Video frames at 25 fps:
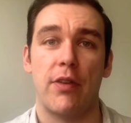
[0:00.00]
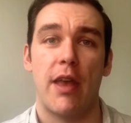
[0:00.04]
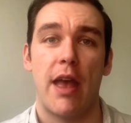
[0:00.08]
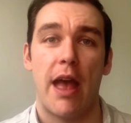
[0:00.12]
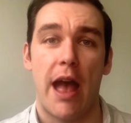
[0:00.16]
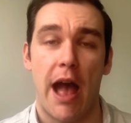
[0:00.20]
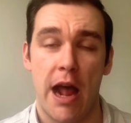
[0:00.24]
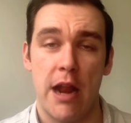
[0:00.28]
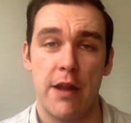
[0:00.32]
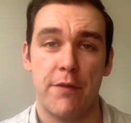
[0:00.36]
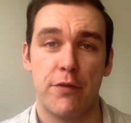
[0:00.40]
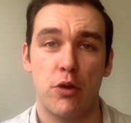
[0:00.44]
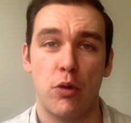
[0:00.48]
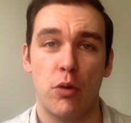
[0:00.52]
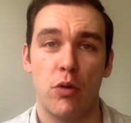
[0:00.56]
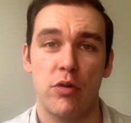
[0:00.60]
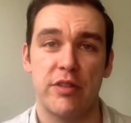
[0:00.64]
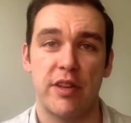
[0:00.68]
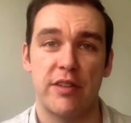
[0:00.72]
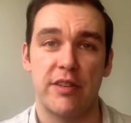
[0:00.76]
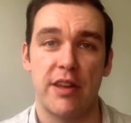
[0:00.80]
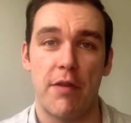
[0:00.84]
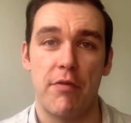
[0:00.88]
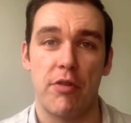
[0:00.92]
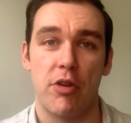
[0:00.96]
And of course, as
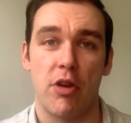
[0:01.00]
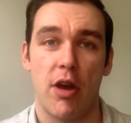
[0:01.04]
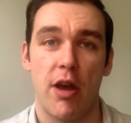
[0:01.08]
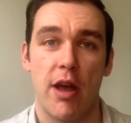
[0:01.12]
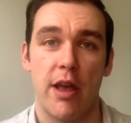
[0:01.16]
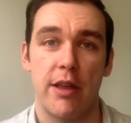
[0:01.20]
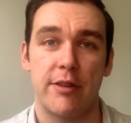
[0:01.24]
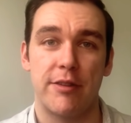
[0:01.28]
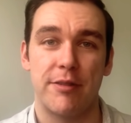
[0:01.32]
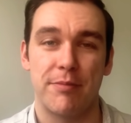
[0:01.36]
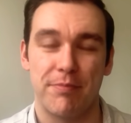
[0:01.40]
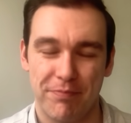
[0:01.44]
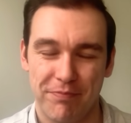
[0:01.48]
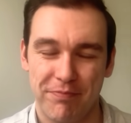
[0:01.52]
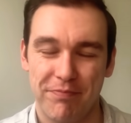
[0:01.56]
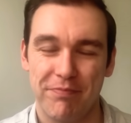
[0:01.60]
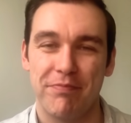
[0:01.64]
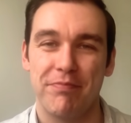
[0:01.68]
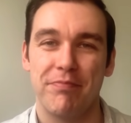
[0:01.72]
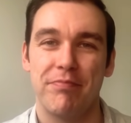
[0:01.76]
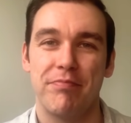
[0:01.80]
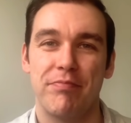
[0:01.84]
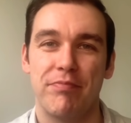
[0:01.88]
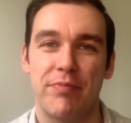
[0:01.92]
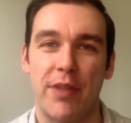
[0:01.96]
ever, guys,
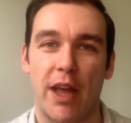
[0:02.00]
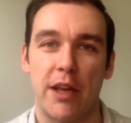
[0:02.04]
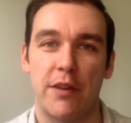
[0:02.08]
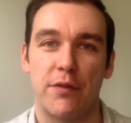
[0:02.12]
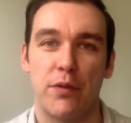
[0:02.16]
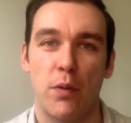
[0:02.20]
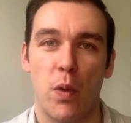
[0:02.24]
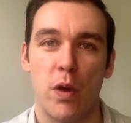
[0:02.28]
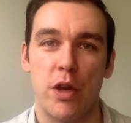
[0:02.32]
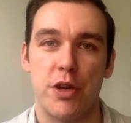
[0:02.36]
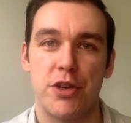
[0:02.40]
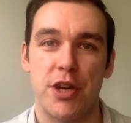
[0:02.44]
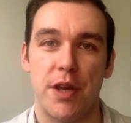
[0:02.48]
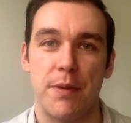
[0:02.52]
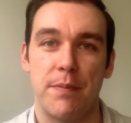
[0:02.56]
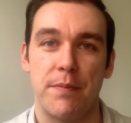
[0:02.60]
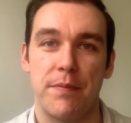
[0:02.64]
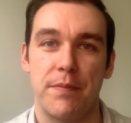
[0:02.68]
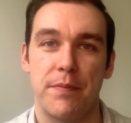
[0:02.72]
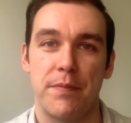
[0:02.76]
thanks for watching.